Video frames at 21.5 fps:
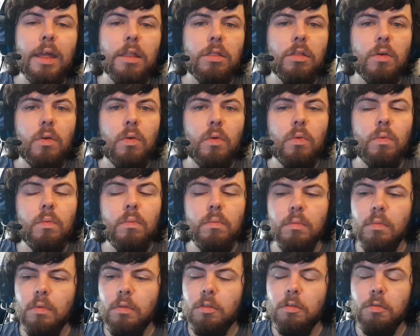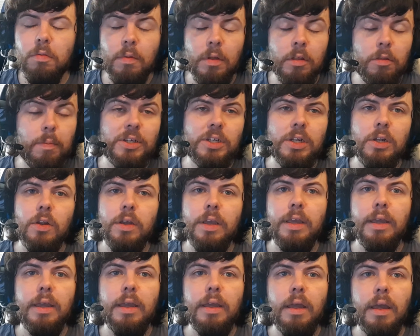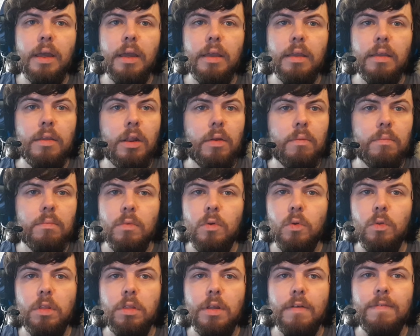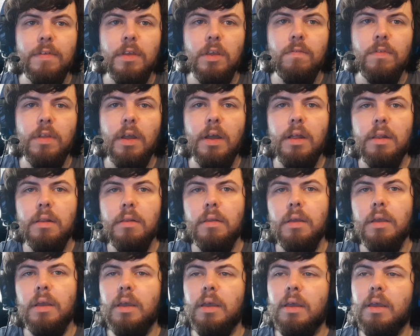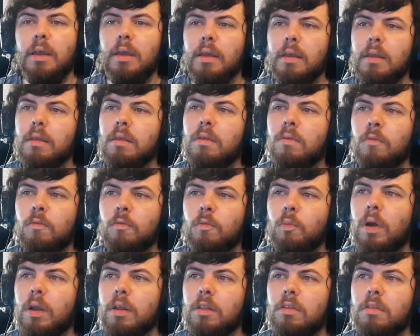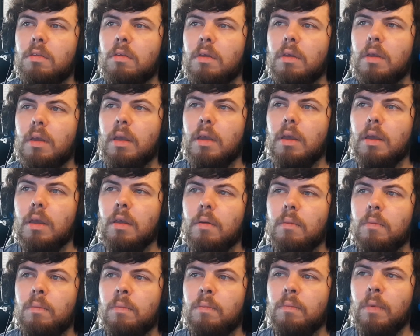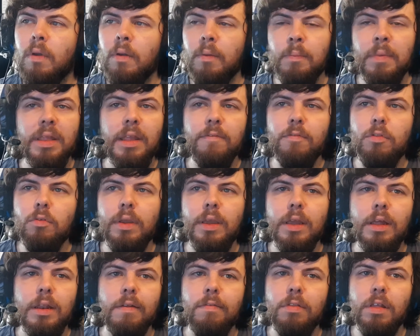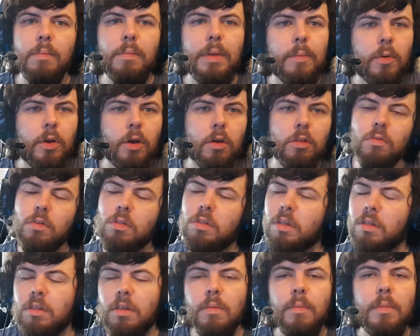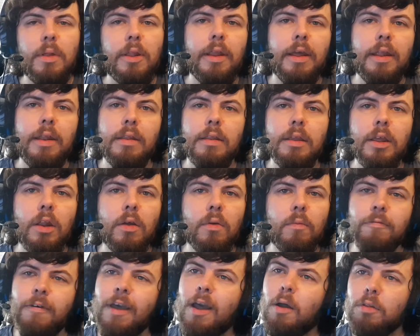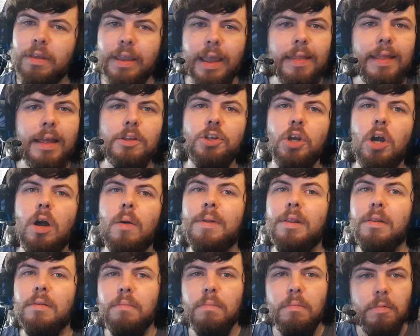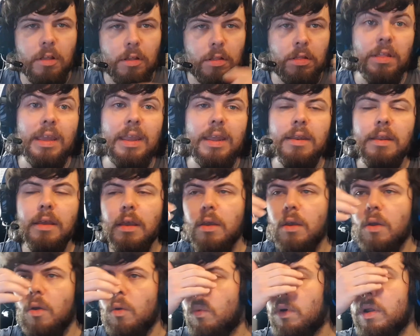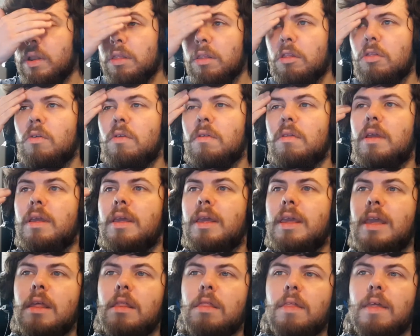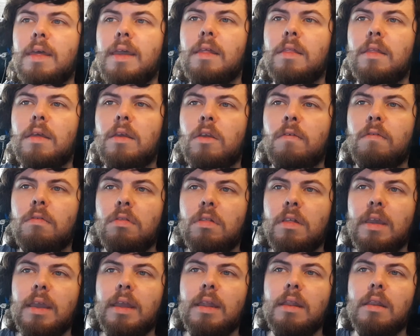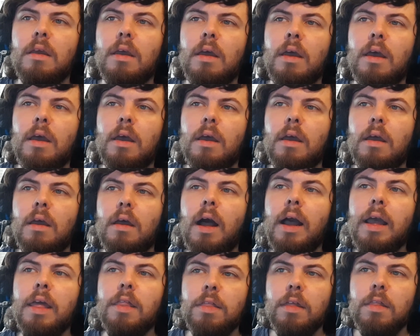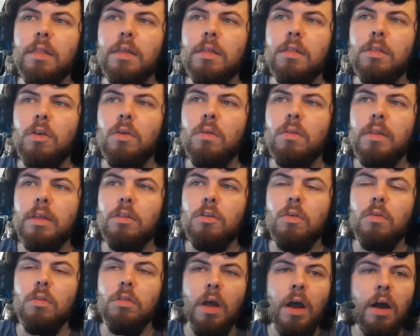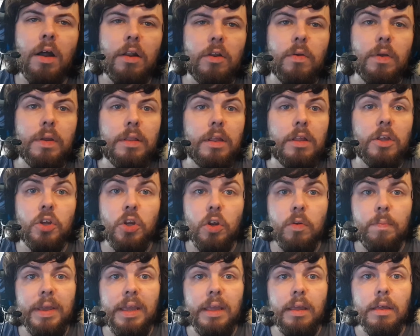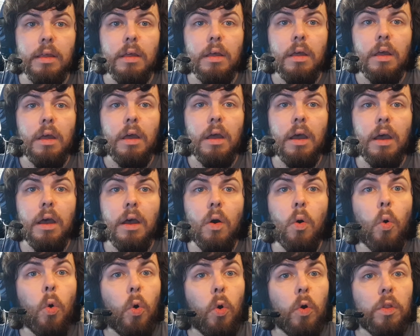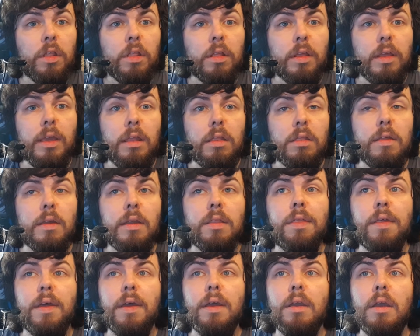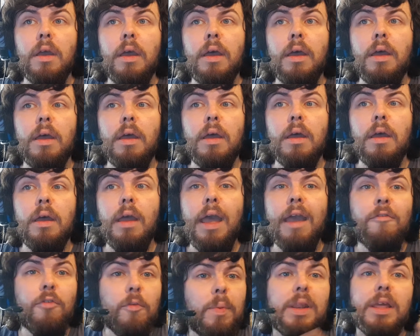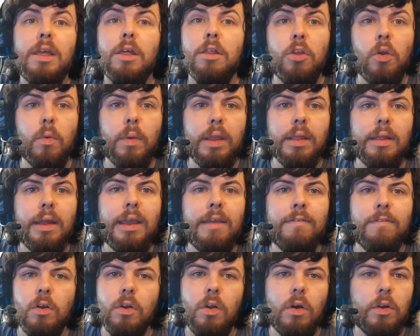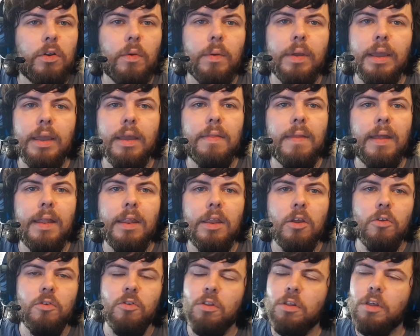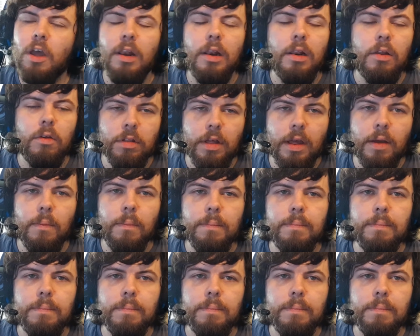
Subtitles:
So especially looking at all the stuff that you've done, you've worked, been there for 3 years. I've seen people go through the system and fail to get that job and succeed. What is the key thing that you've seen, either that students aren't doing that they should be, or the key thing that everybody is doing that if you're not doing it, then you're just going to lose out?